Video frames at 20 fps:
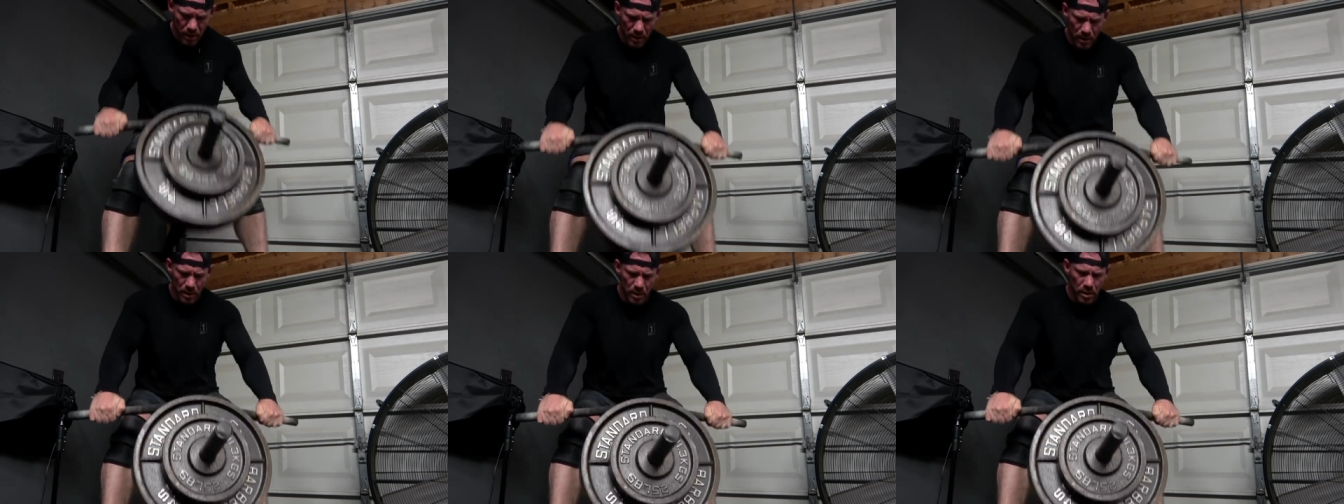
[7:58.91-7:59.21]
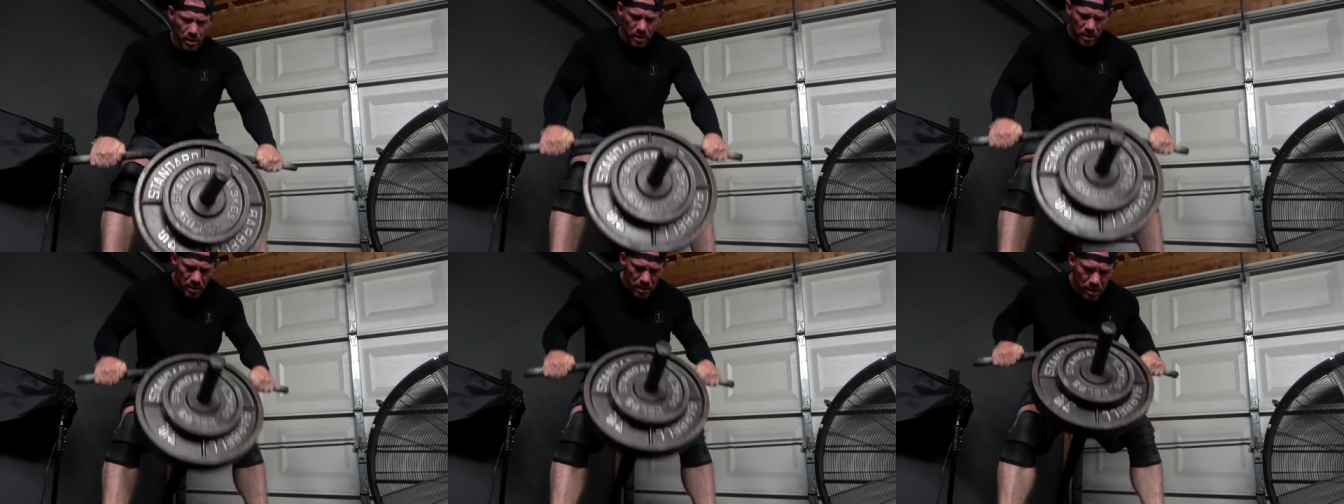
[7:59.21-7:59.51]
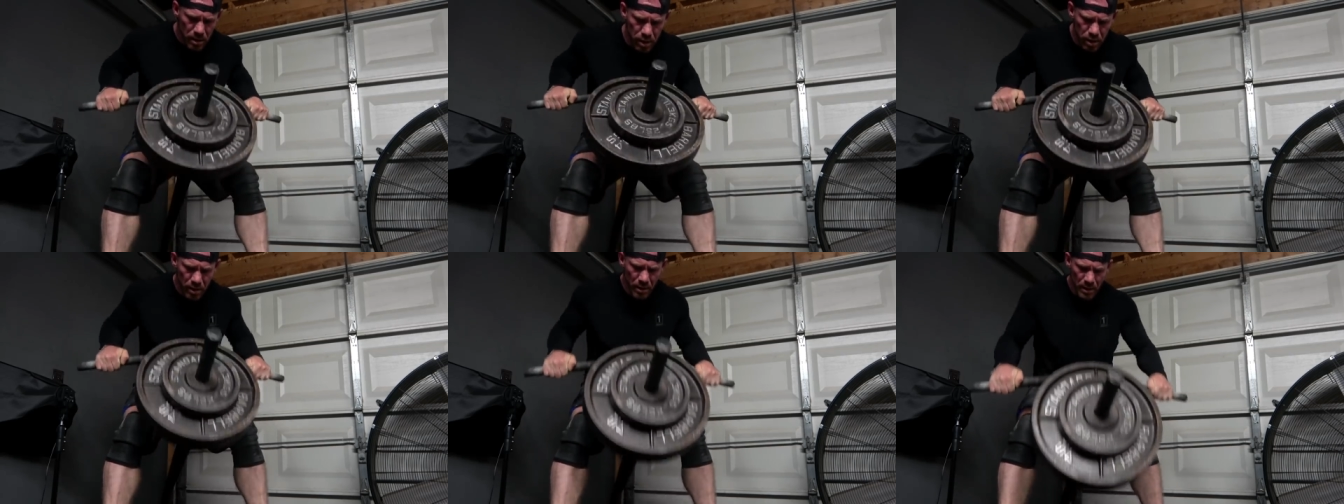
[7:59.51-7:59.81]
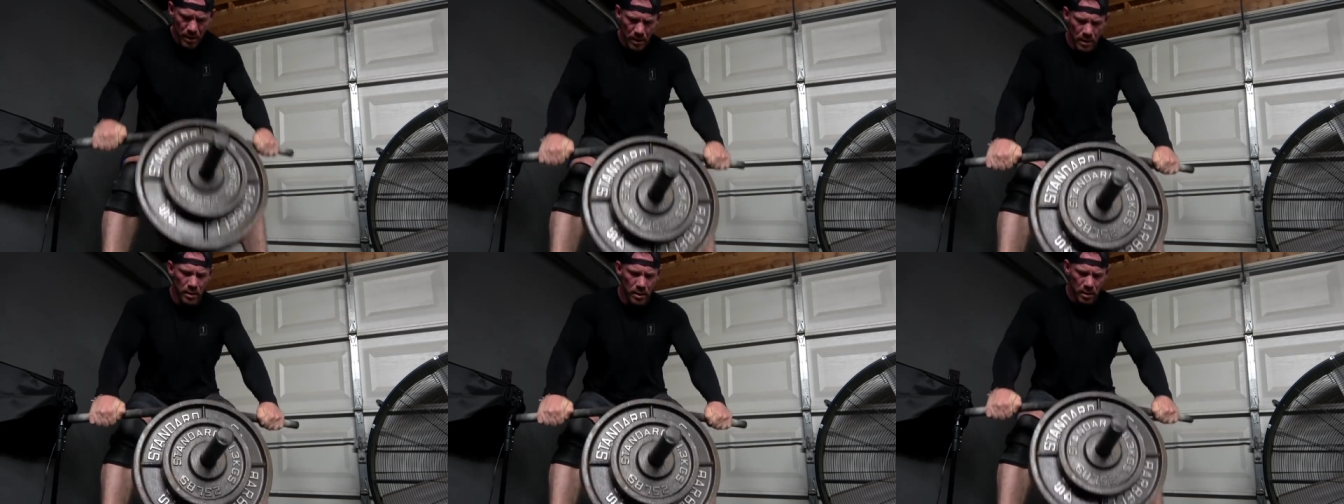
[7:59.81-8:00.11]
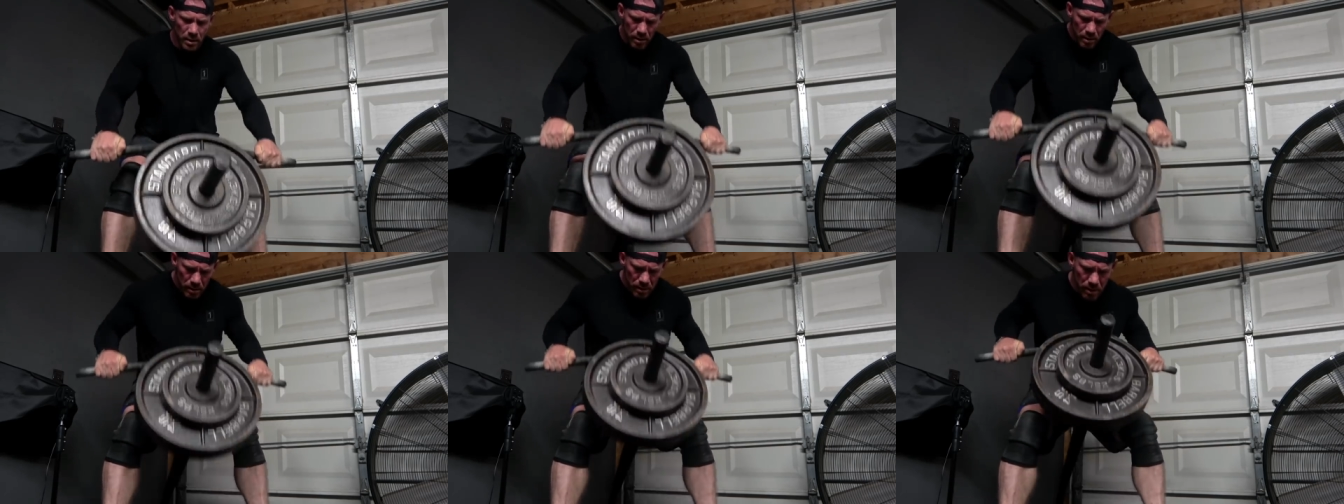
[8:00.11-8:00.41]
is always gonna help your
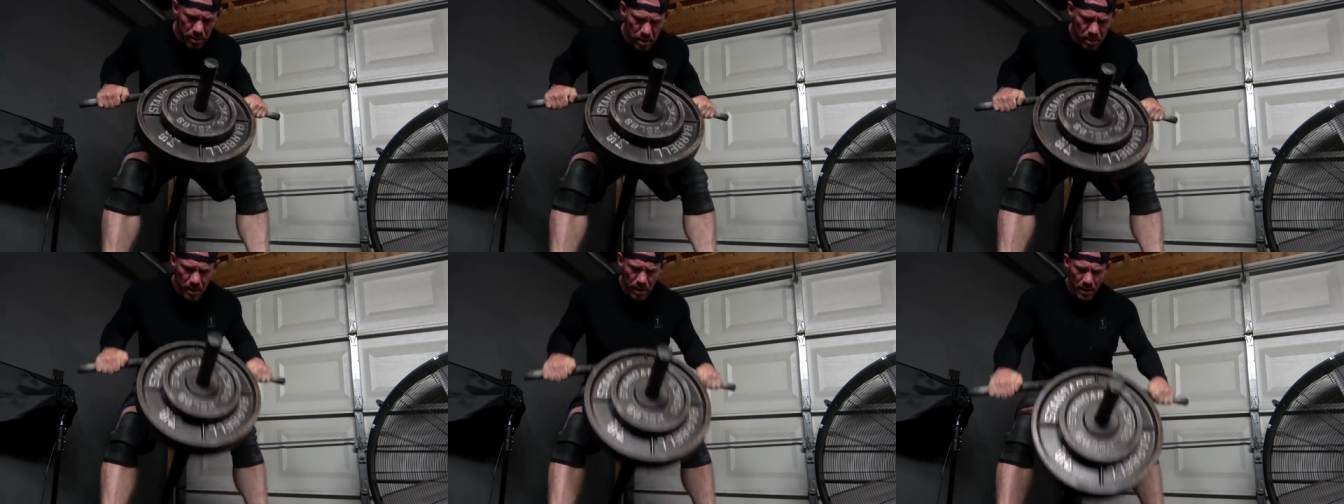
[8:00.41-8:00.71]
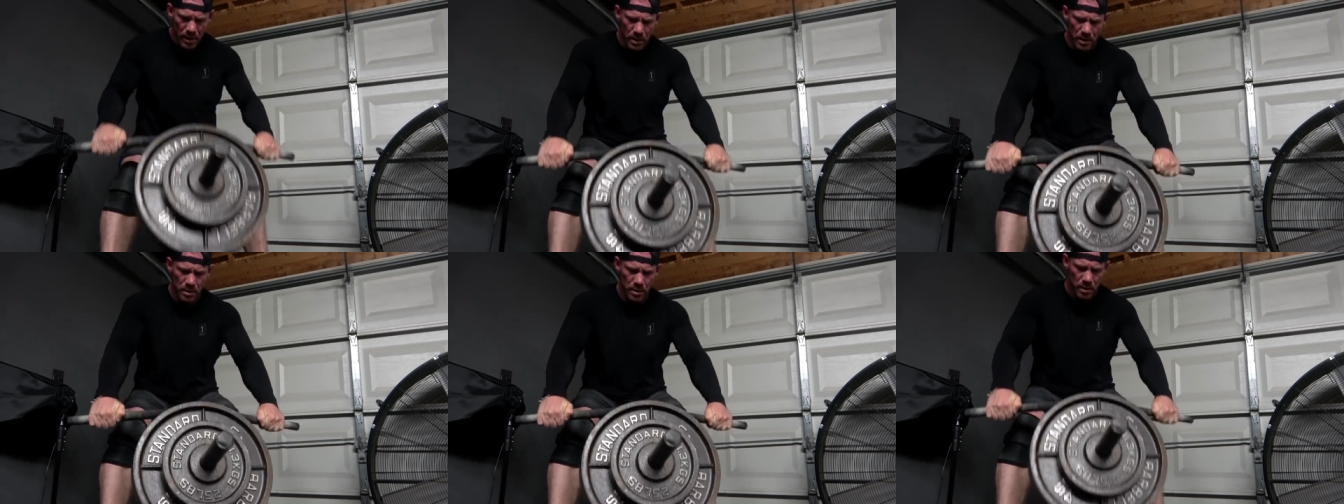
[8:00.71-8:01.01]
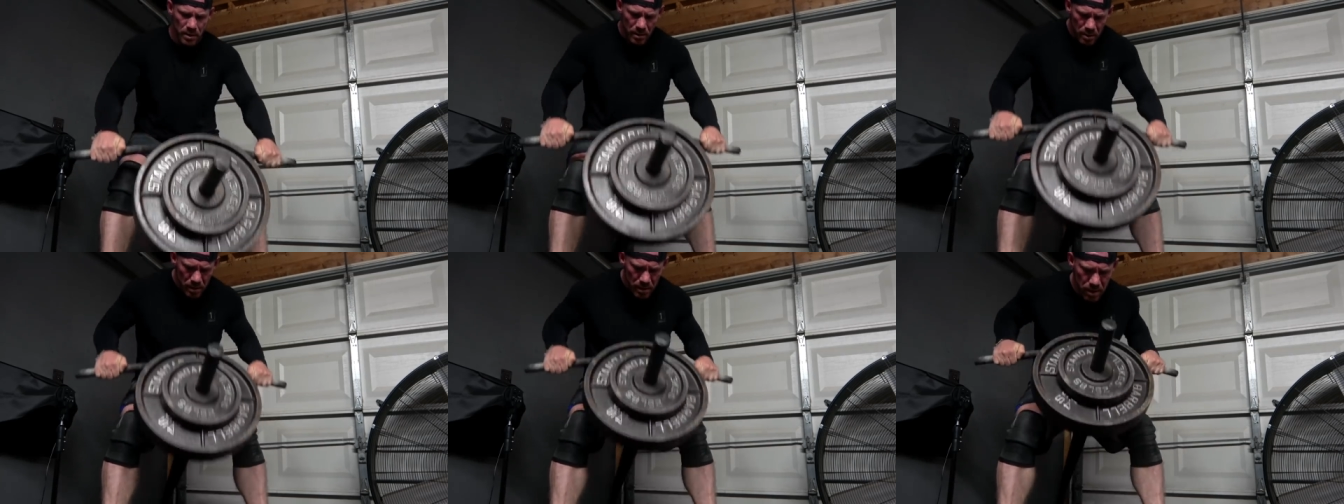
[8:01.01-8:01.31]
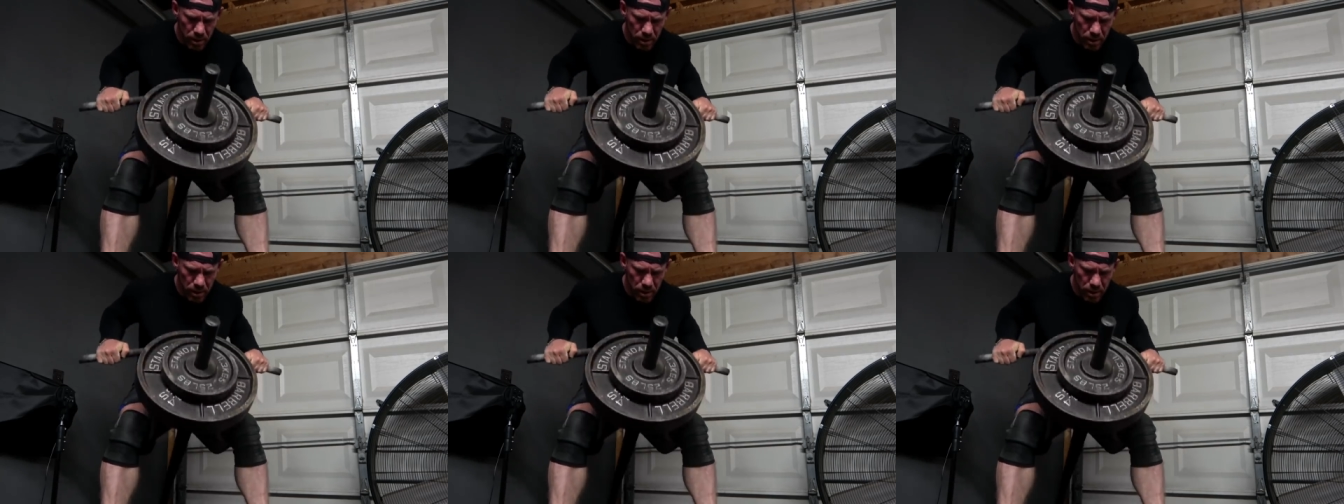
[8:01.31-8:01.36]
deadlift, as well as literally